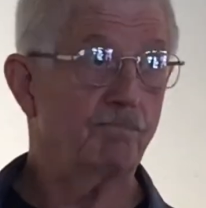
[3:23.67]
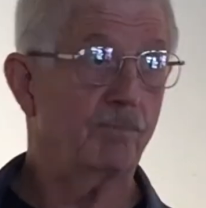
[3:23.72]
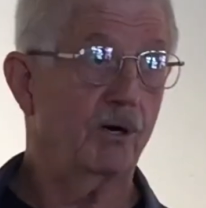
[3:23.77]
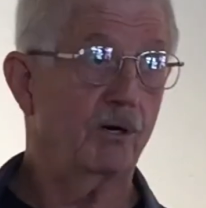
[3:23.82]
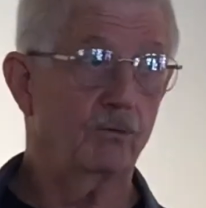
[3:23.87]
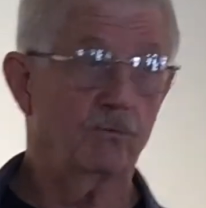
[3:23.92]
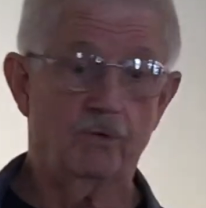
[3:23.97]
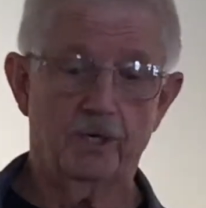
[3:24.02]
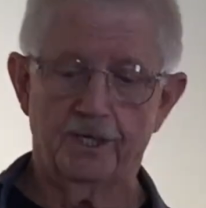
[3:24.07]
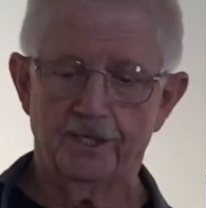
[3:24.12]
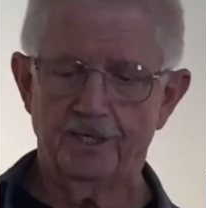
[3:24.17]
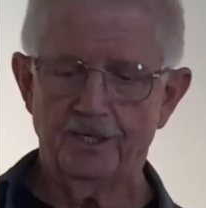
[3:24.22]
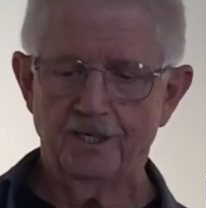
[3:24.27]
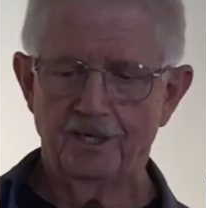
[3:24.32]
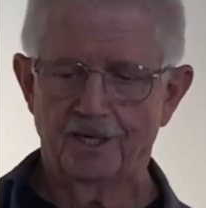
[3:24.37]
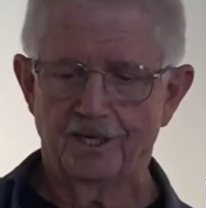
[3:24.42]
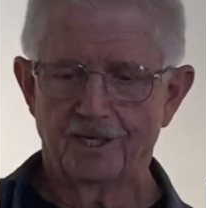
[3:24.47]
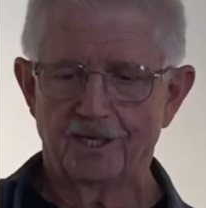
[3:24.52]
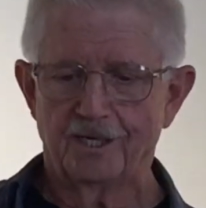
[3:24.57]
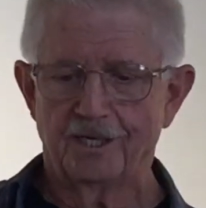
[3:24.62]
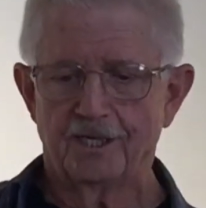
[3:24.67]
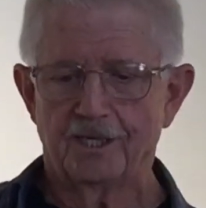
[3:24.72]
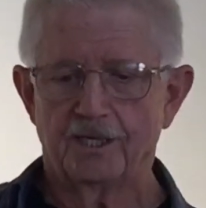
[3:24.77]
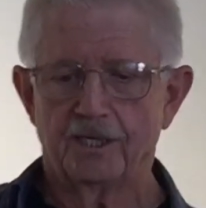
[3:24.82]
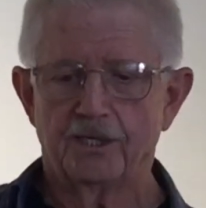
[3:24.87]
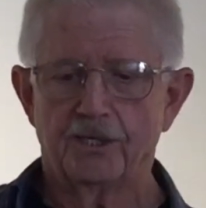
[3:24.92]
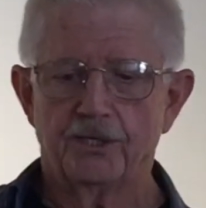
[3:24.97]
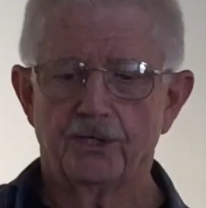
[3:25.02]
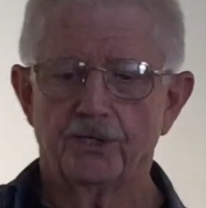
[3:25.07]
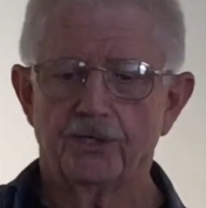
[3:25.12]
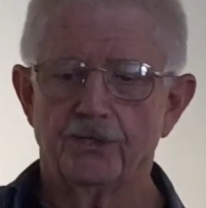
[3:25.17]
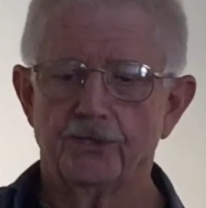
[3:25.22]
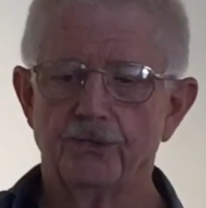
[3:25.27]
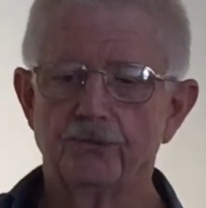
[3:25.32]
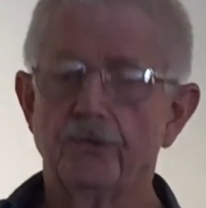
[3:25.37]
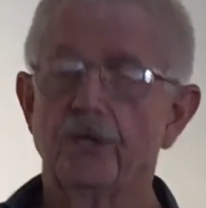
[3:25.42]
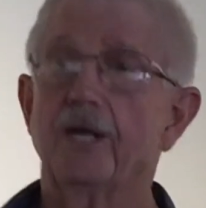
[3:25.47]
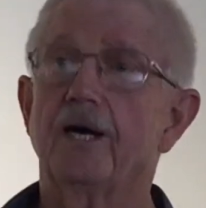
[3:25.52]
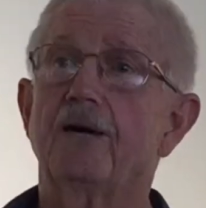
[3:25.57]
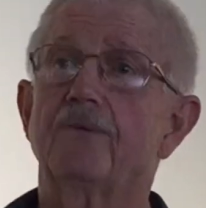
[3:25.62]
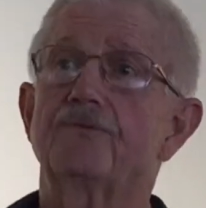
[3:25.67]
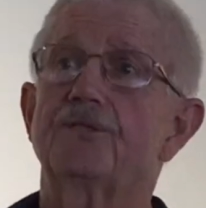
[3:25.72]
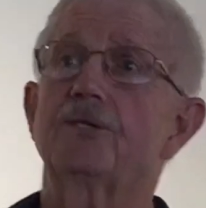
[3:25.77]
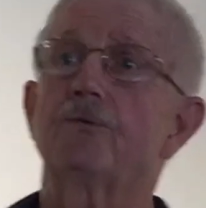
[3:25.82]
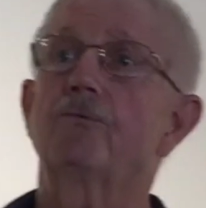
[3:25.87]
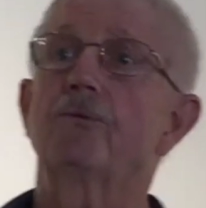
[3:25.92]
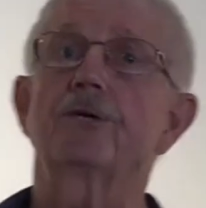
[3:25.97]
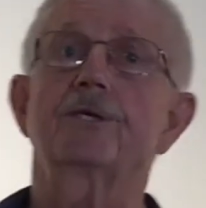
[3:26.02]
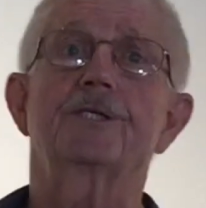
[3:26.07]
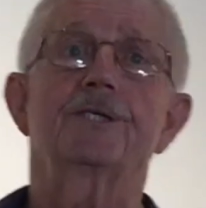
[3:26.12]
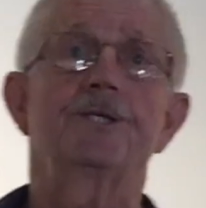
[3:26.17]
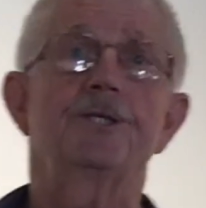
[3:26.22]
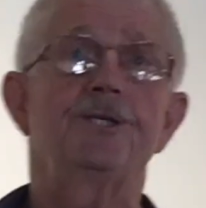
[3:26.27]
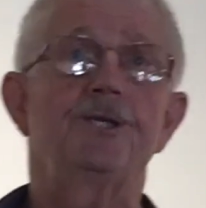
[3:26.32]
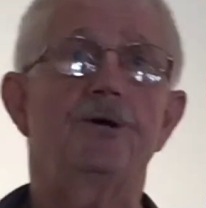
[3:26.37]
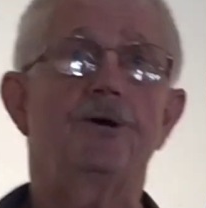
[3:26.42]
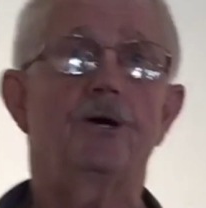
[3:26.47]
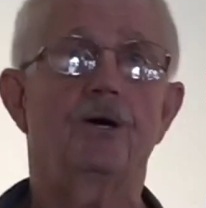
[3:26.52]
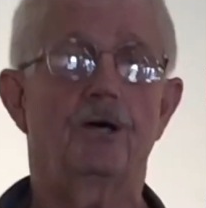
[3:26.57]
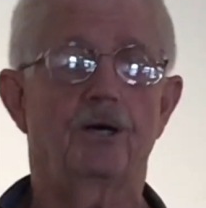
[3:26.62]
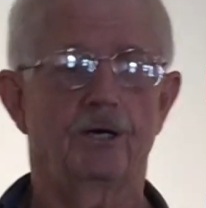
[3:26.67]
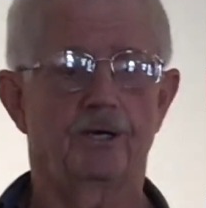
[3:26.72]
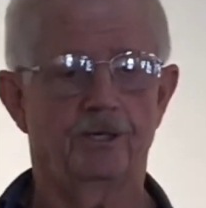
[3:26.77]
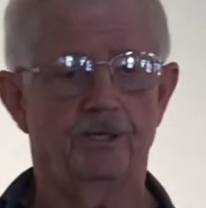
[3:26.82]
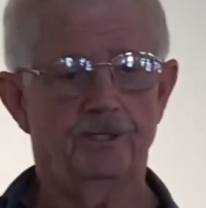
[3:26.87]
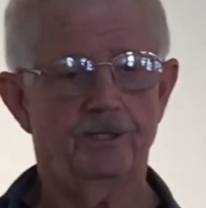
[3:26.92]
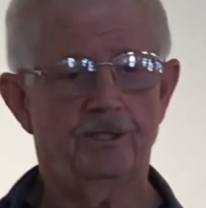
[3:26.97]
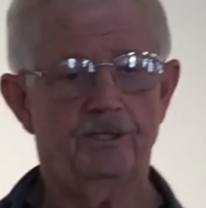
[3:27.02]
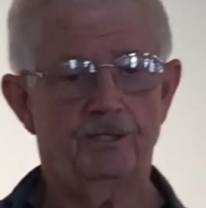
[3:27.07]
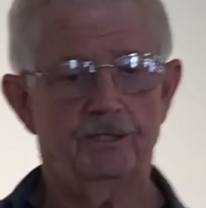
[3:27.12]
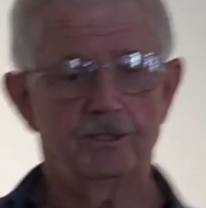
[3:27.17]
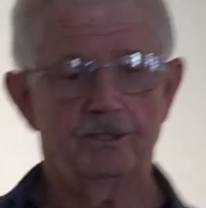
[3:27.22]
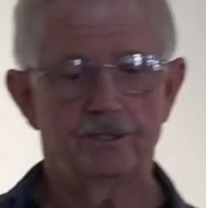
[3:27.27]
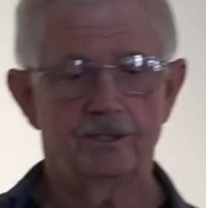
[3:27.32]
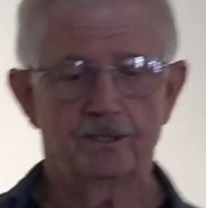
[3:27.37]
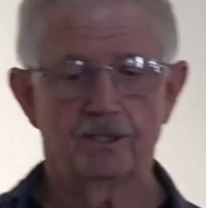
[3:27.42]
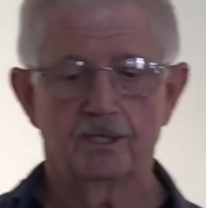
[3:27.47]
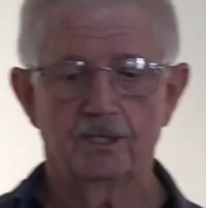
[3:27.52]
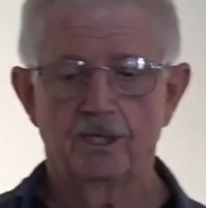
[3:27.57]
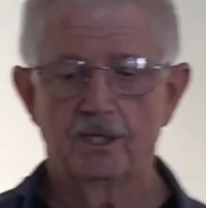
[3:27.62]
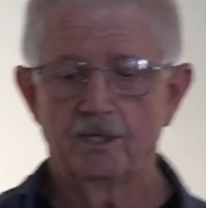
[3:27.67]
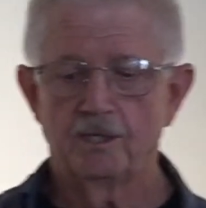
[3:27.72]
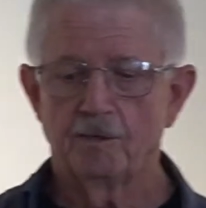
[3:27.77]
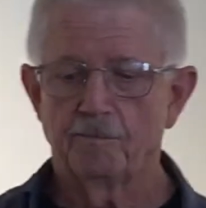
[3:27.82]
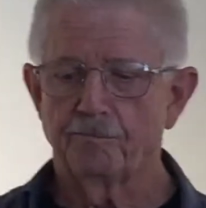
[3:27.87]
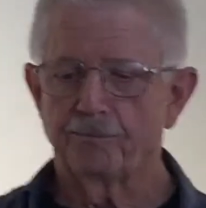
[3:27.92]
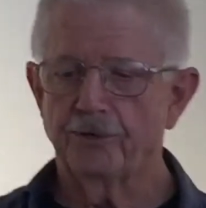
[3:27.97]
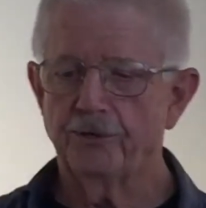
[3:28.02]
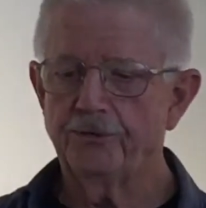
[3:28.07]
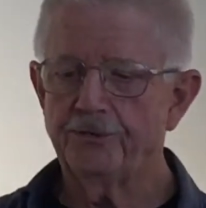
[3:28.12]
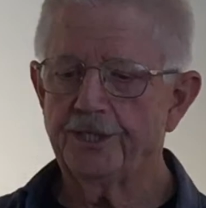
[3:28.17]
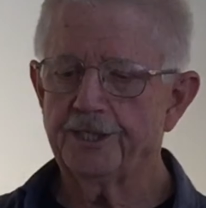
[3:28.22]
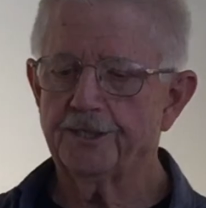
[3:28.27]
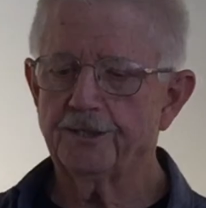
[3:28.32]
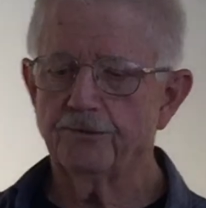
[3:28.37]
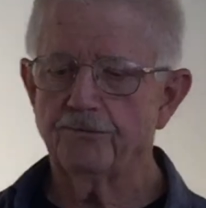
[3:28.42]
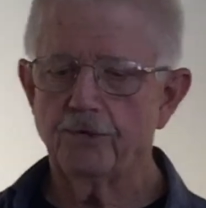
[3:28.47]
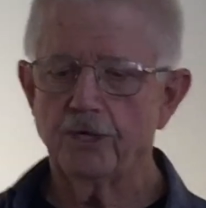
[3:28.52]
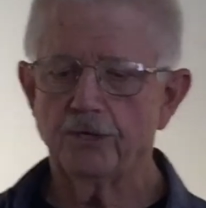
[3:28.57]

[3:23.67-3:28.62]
Part 1. You love to work in the yard, pruning the